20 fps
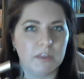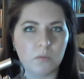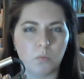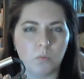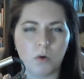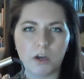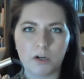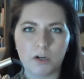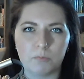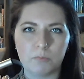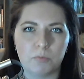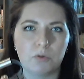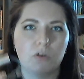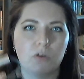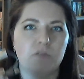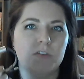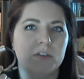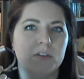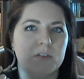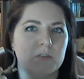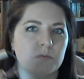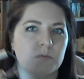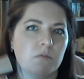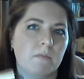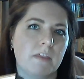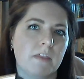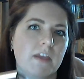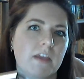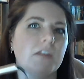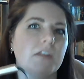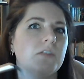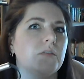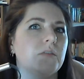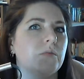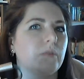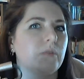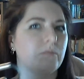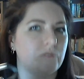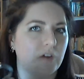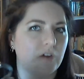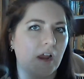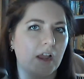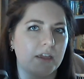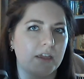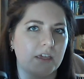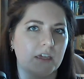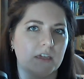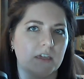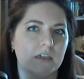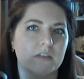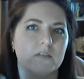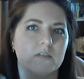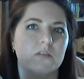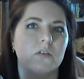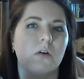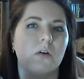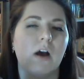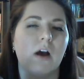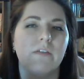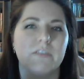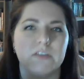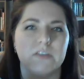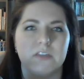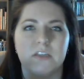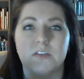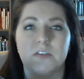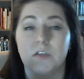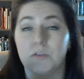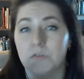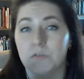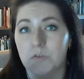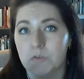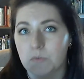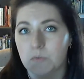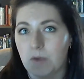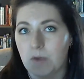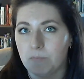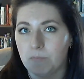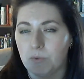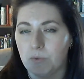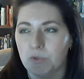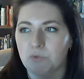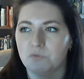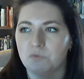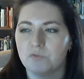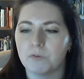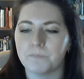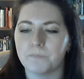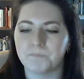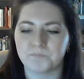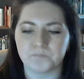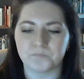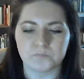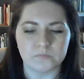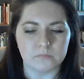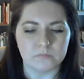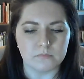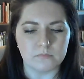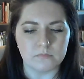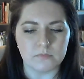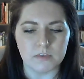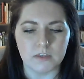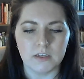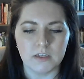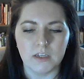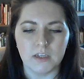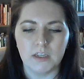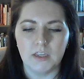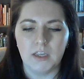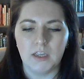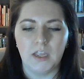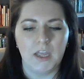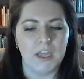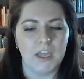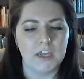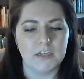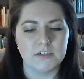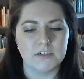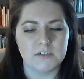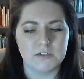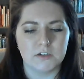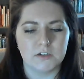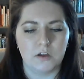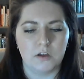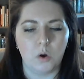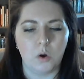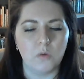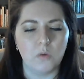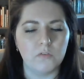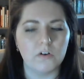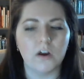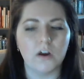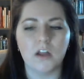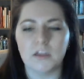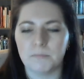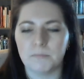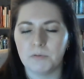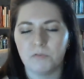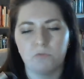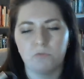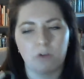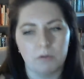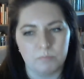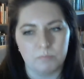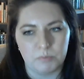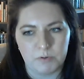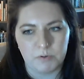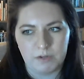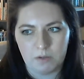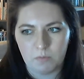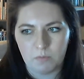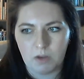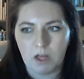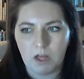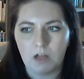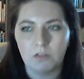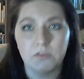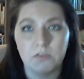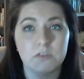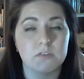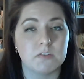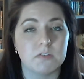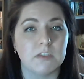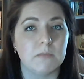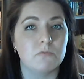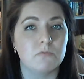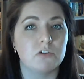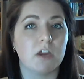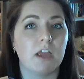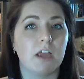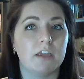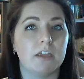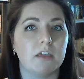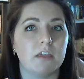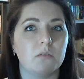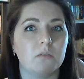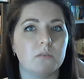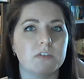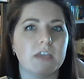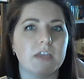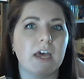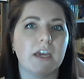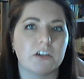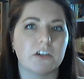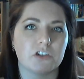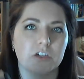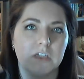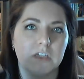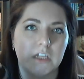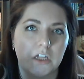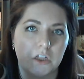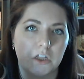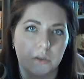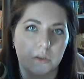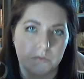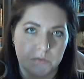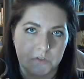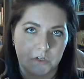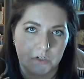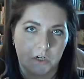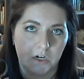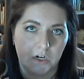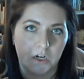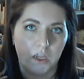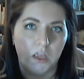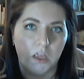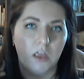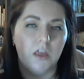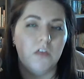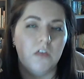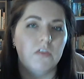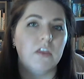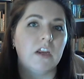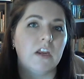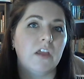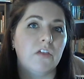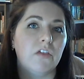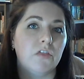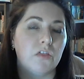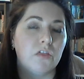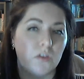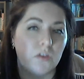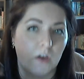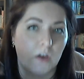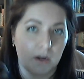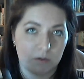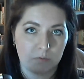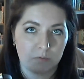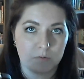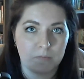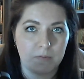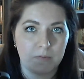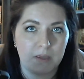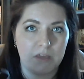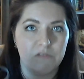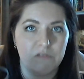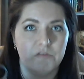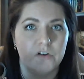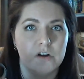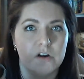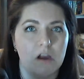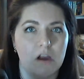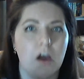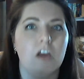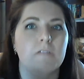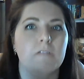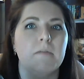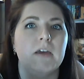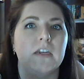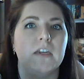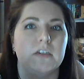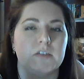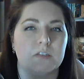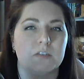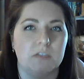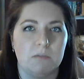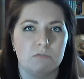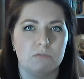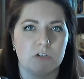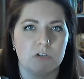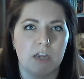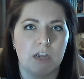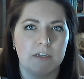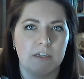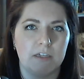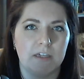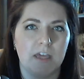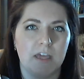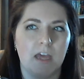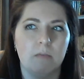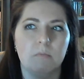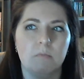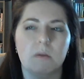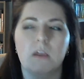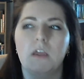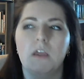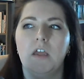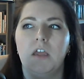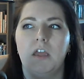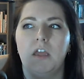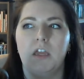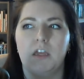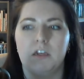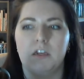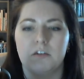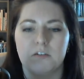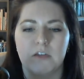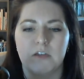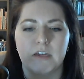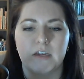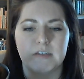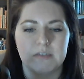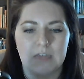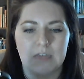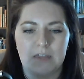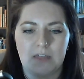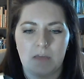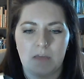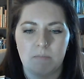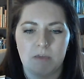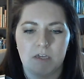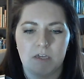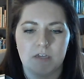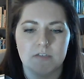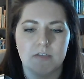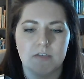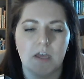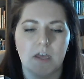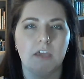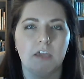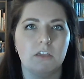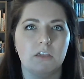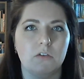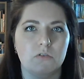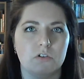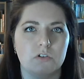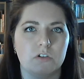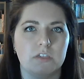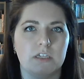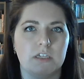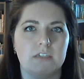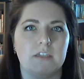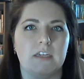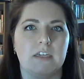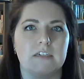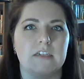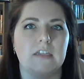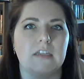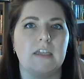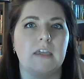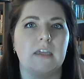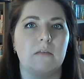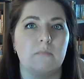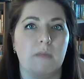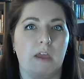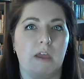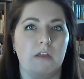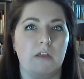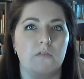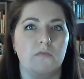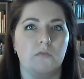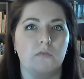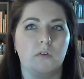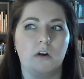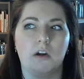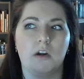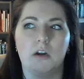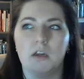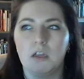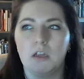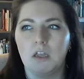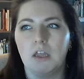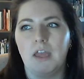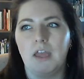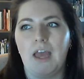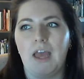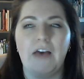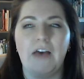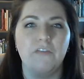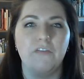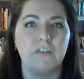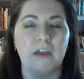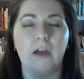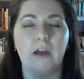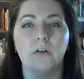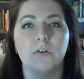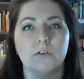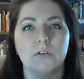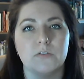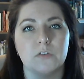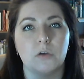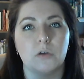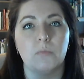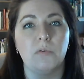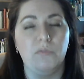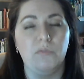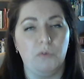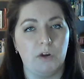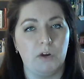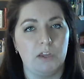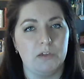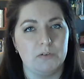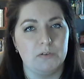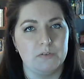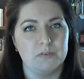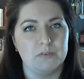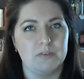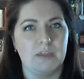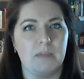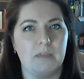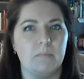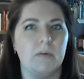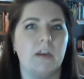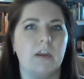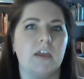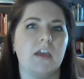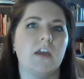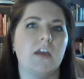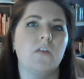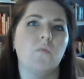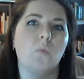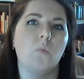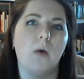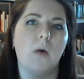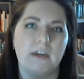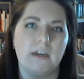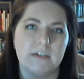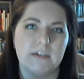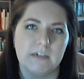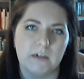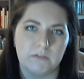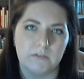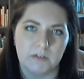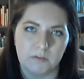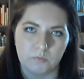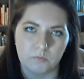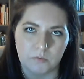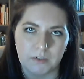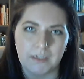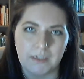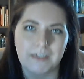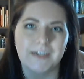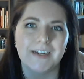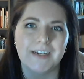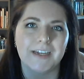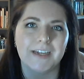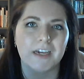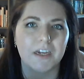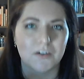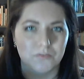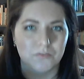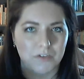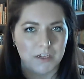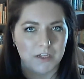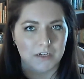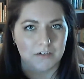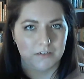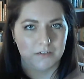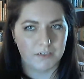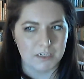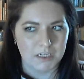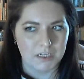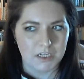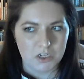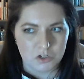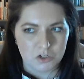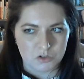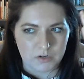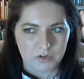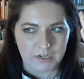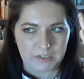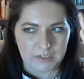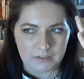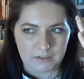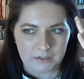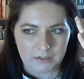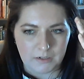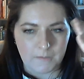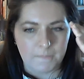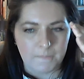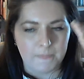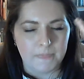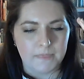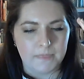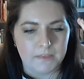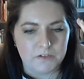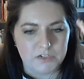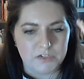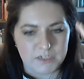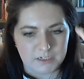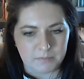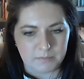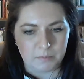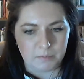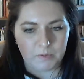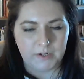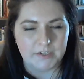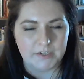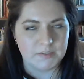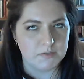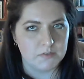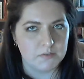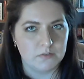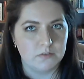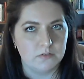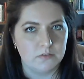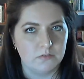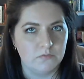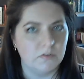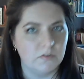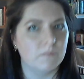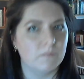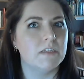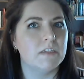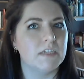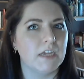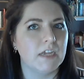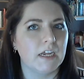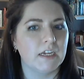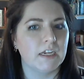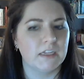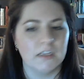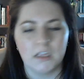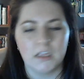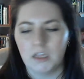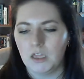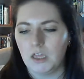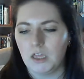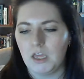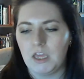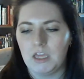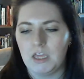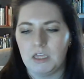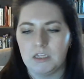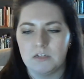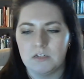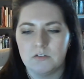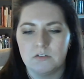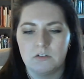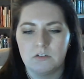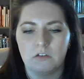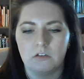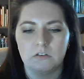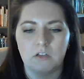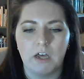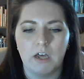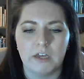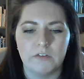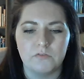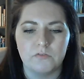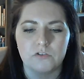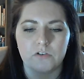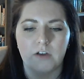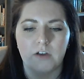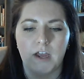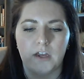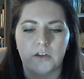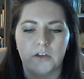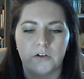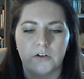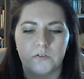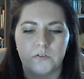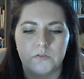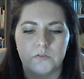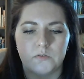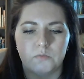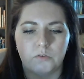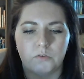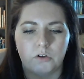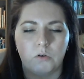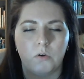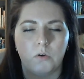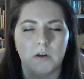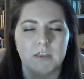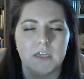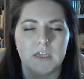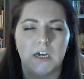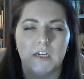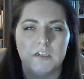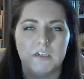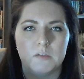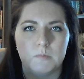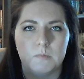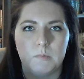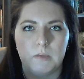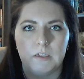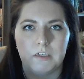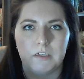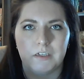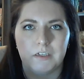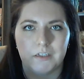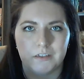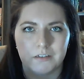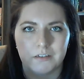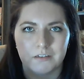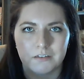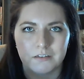waterproof. You can swim with it. It has swim tracking. It's so obviously it's also sweat proof. And overall, it performed pretty well. The sleep tracking was actually closer than I thought it would be for an automatic sleep tracking app. And I say that because I usually like to lay in bed for half an hour or so before I go to sleep, and I kind of wind down, I read, and I kind of try and decompress from the day. And a lot of trackers record that as being